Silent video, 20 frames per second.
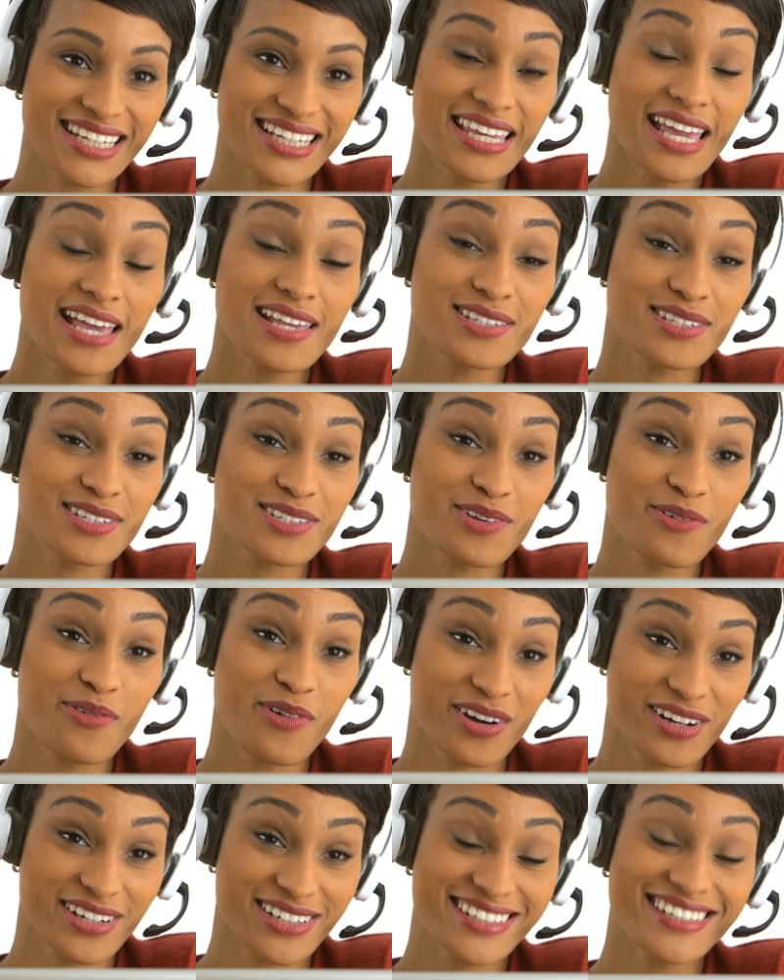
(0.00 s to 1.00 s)
offerings
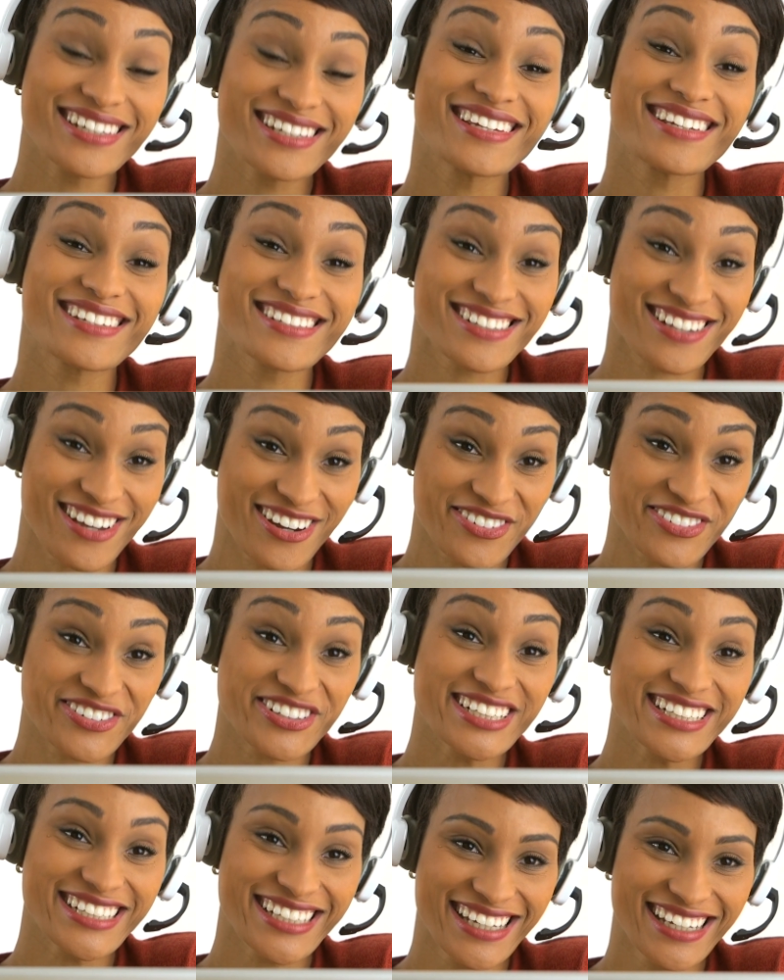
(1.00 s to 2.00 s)
than non-loyal
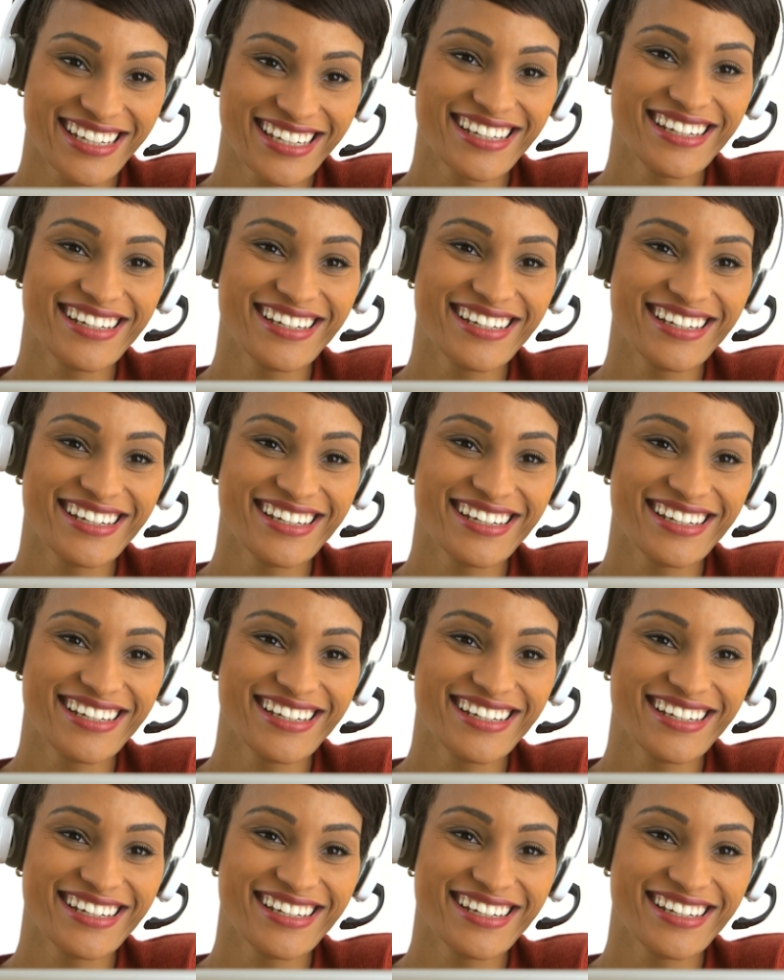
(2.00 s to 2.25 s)
customers.